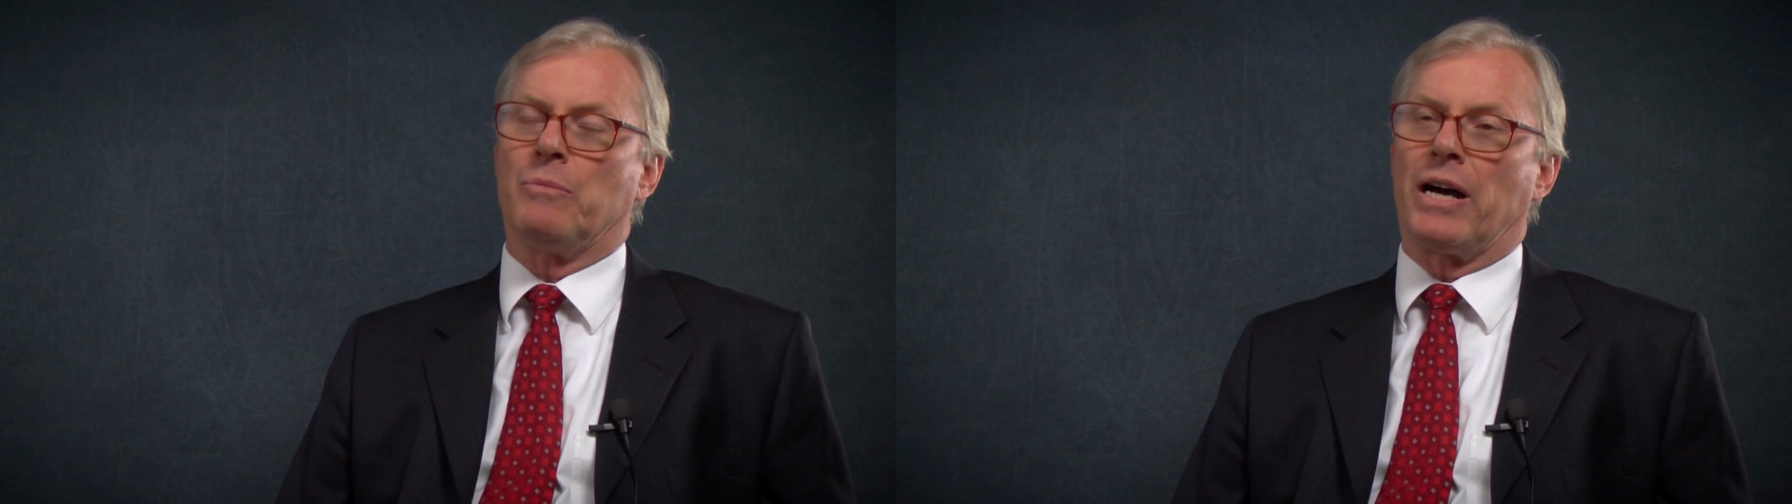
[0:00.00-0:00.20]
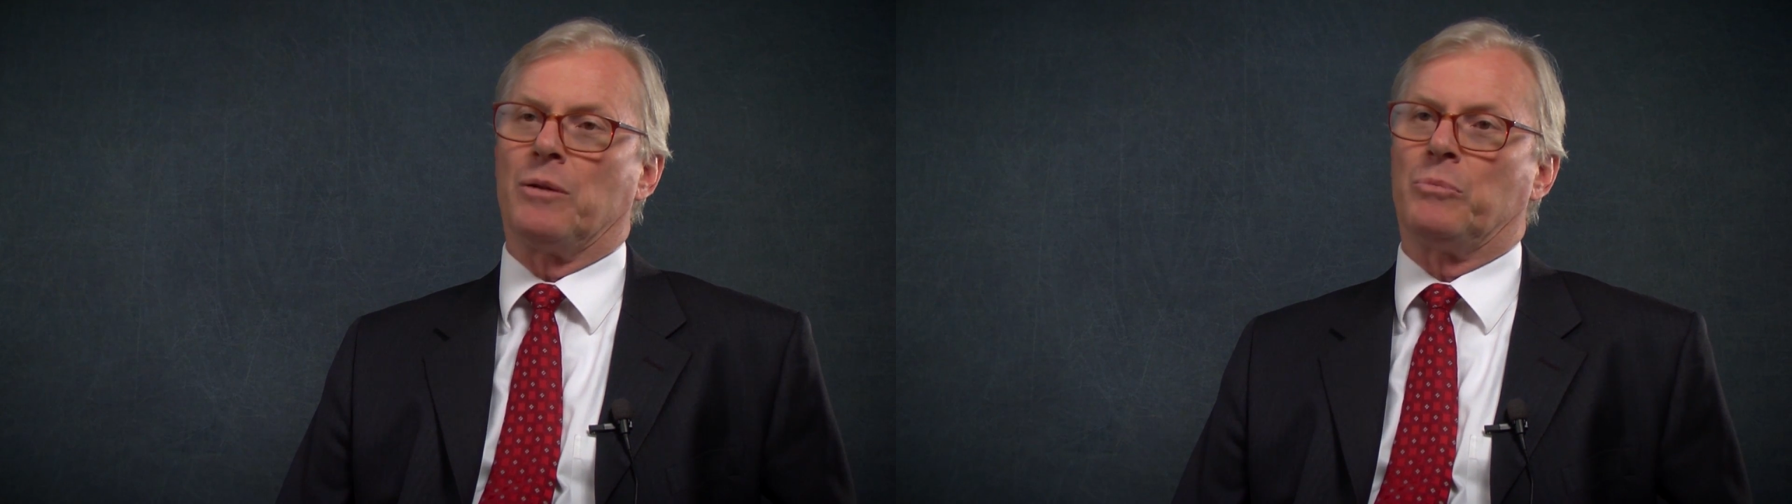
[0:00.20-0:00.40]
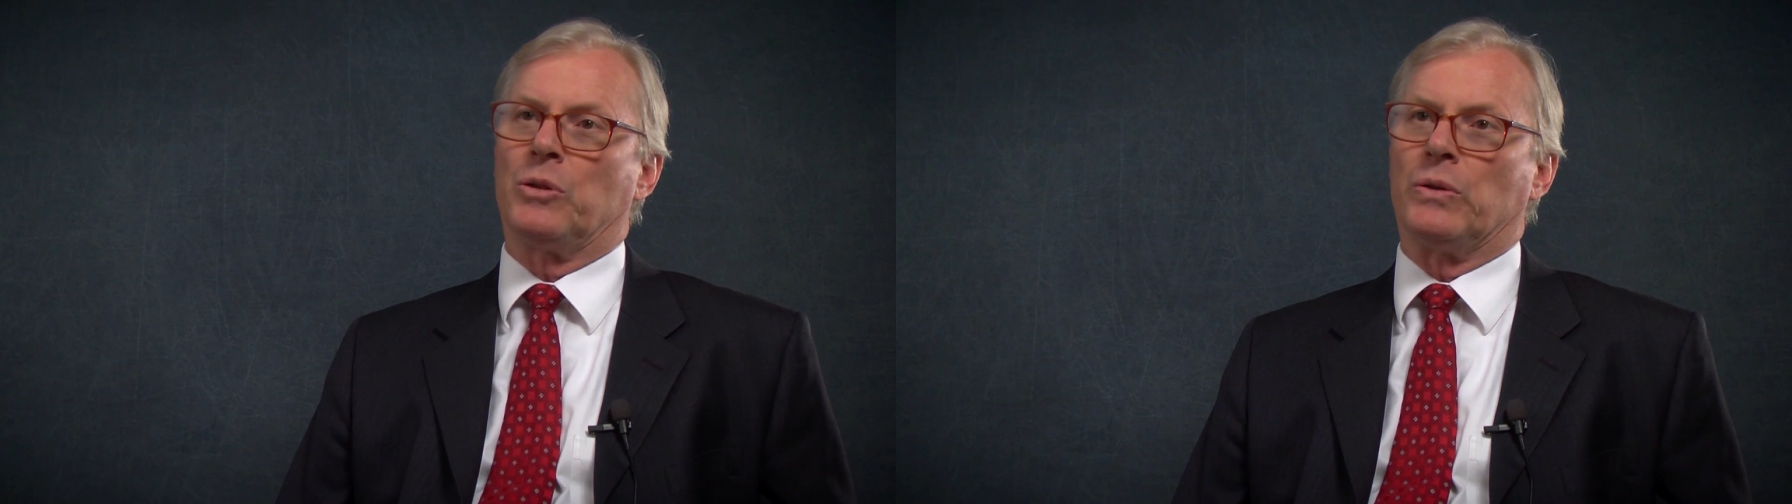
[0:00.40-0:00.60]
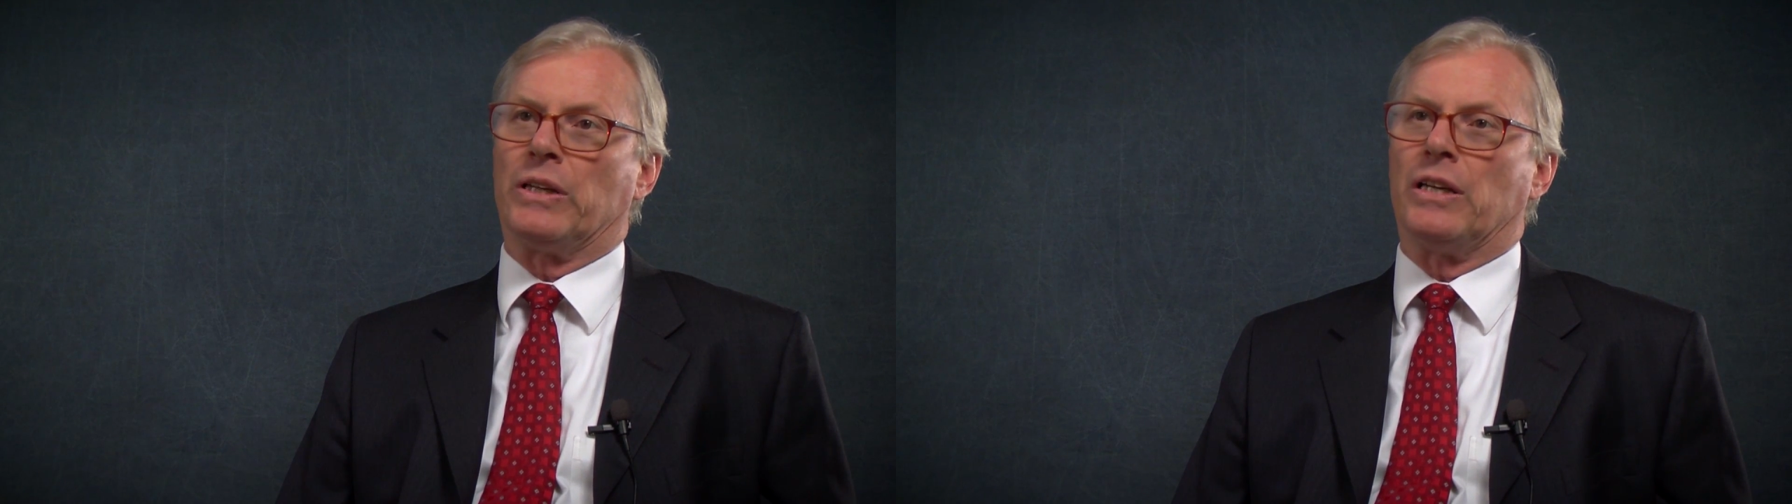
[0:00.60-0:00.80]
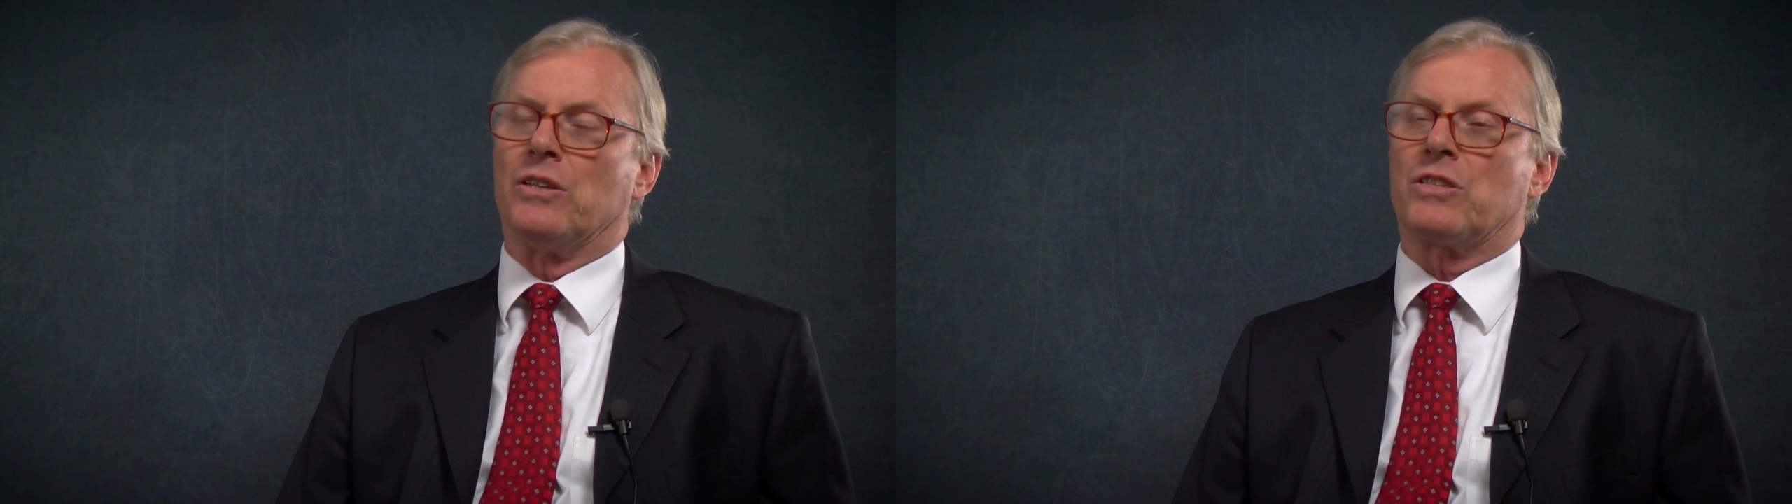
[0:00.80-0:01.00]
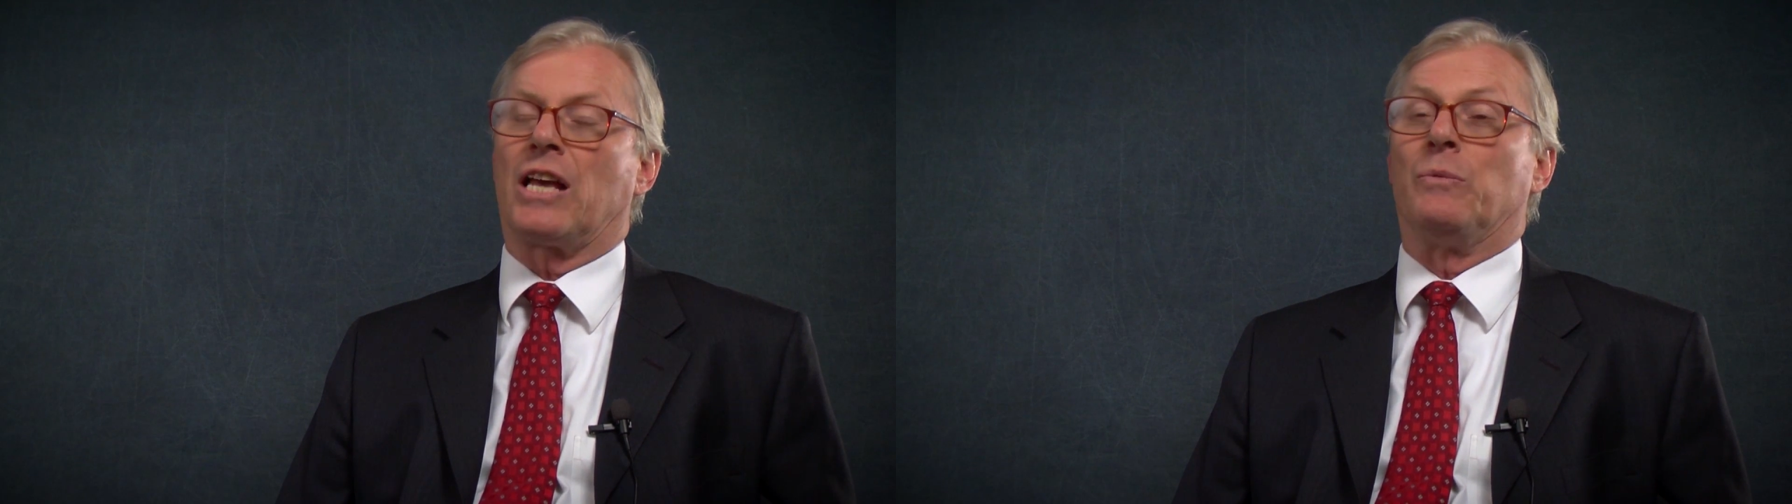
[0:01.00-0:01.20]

by employees,